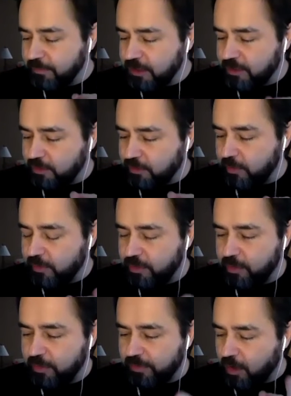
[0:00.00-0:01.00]
to disagree with you
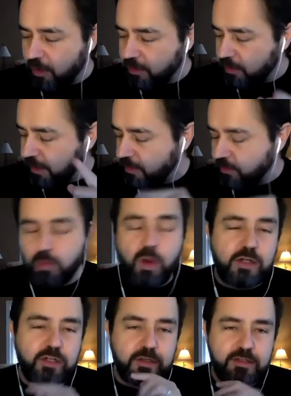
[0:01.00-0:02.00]
even harder in
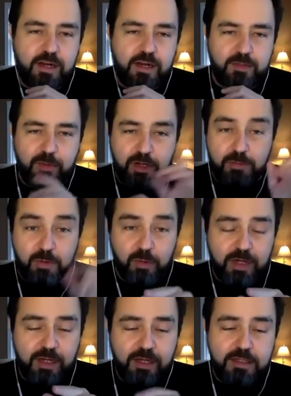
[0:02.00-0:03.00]
watching this documentary, but we're
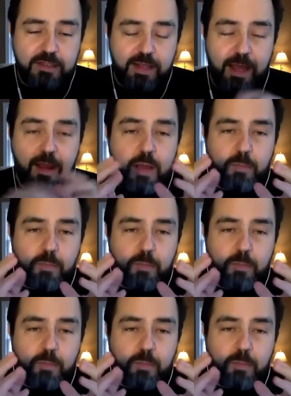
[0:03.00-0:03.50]
going to get into that.